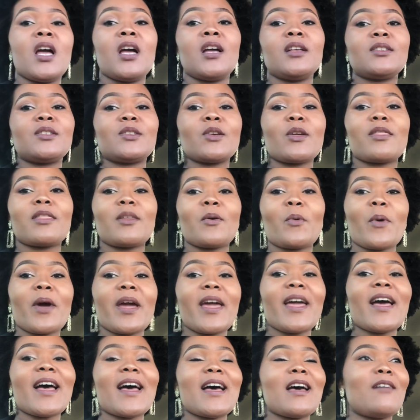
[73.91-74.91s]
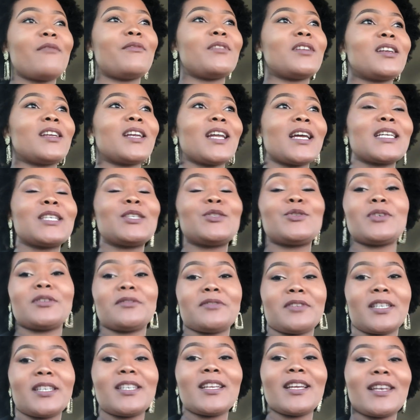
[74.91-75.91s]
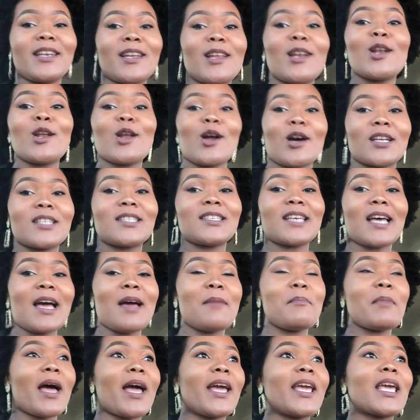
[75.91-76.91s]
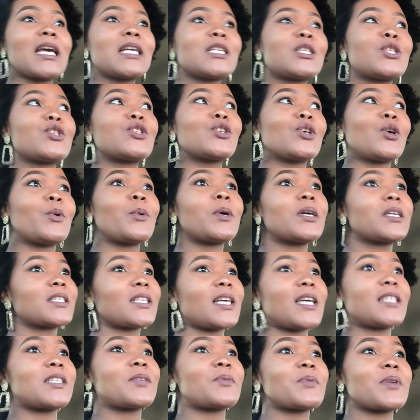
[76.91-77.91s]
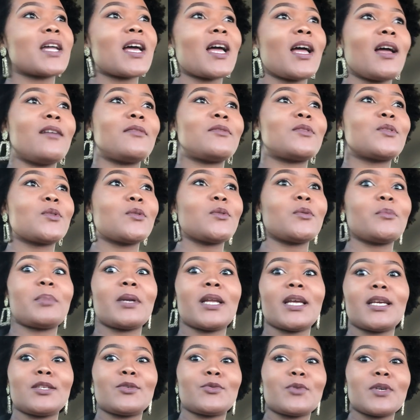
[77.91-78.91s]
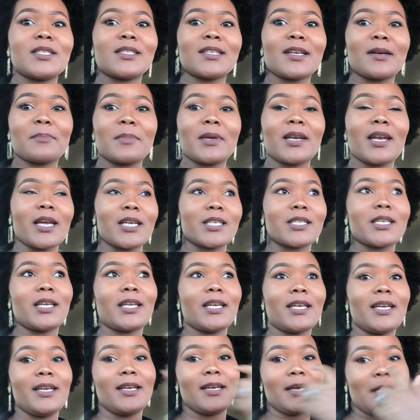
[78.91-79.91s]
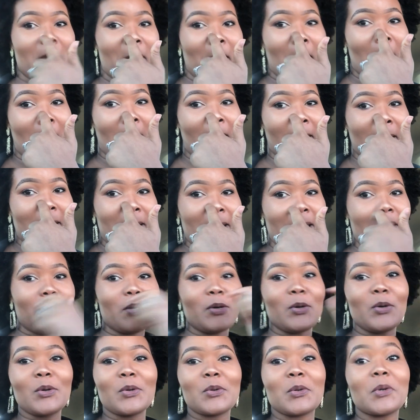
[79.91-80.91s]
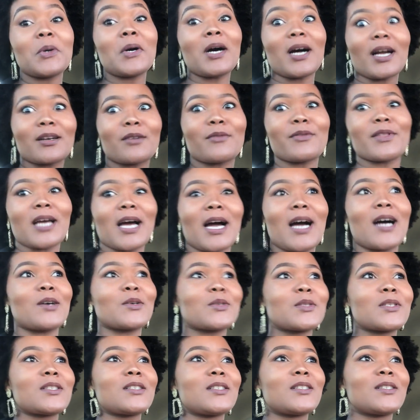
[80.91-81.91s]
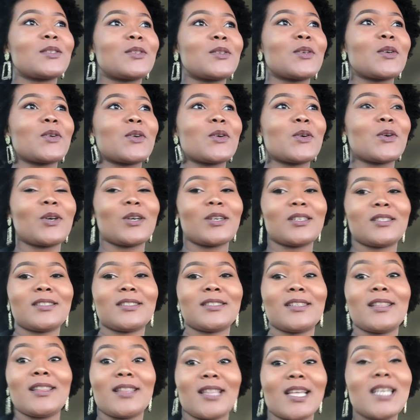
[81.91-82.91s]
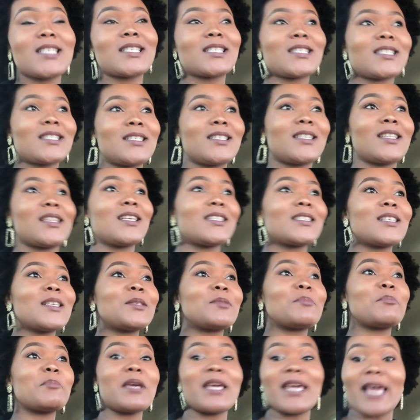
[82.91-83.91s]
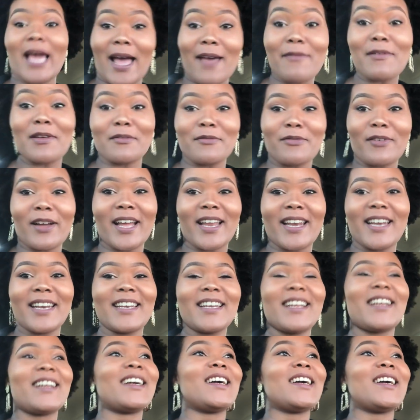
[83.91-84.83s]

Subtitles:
So the way I haven't like driven in a long time, I get so excited when I have to play dress up and actually, you know, go out of the house. So this is me having fun.